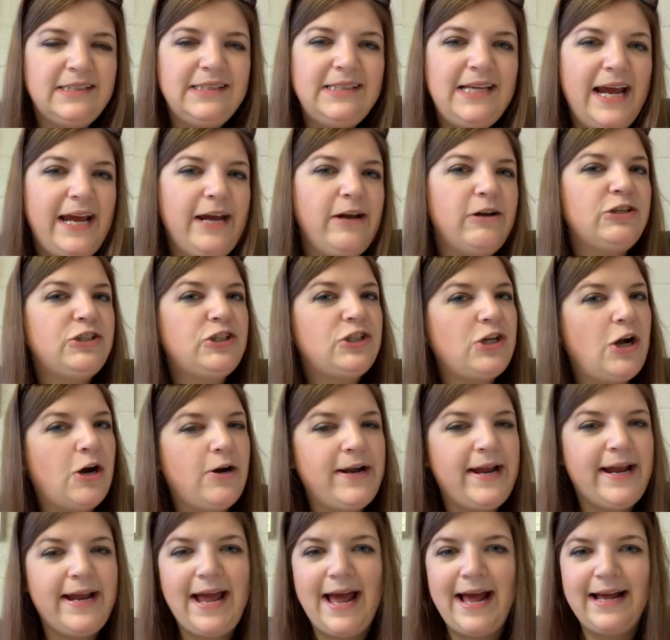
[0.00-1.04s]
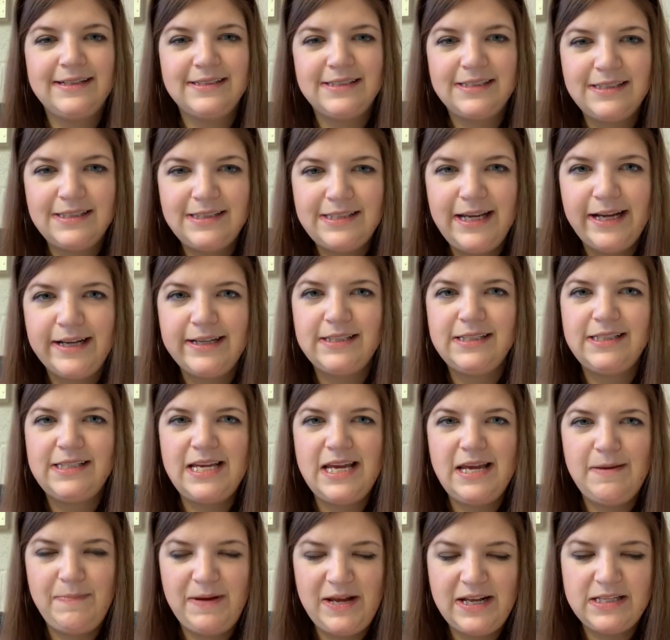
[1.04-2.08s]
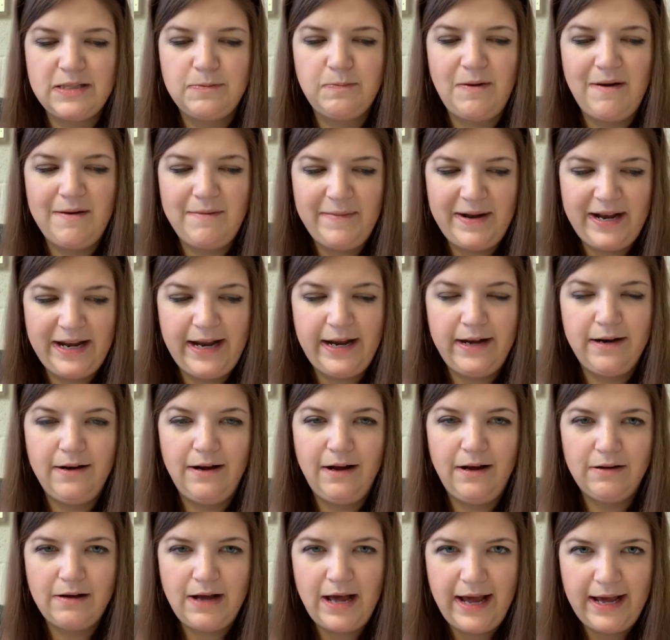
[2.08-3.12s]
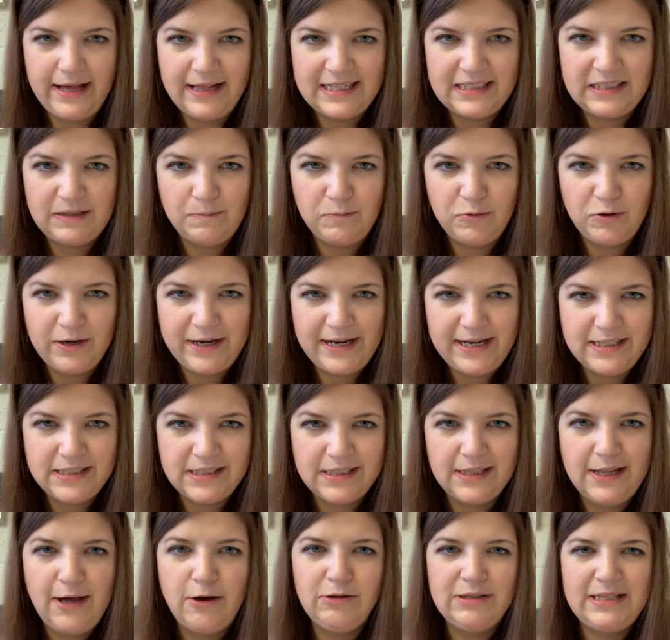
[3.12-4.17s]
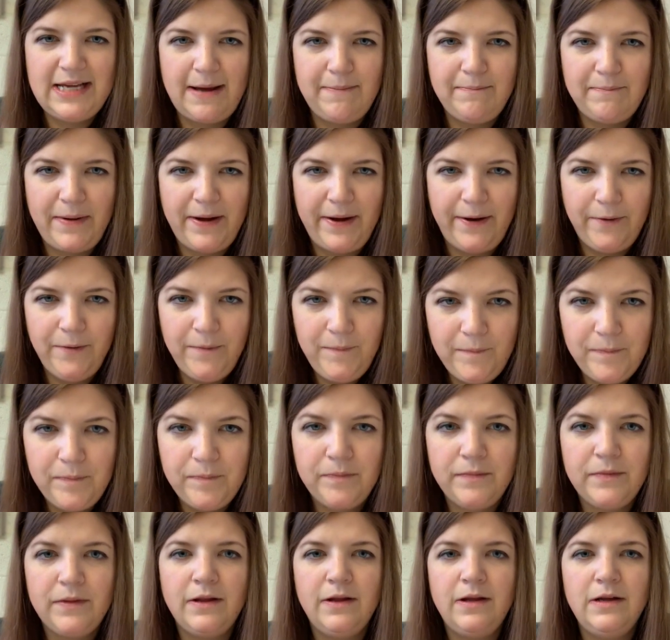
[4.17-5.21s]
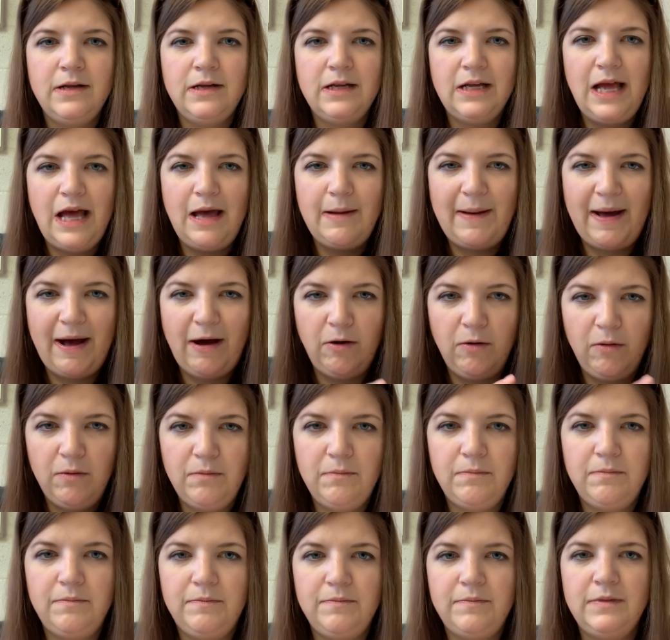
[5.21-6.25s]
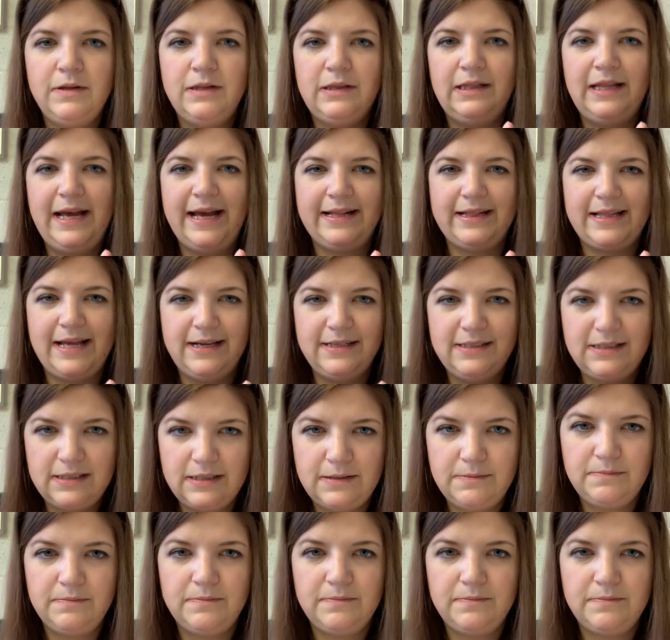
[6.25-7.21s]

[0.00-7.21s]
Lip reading: say you're starting at 60 beats per minute. Okay, that's a pretty slow tempo, about like this,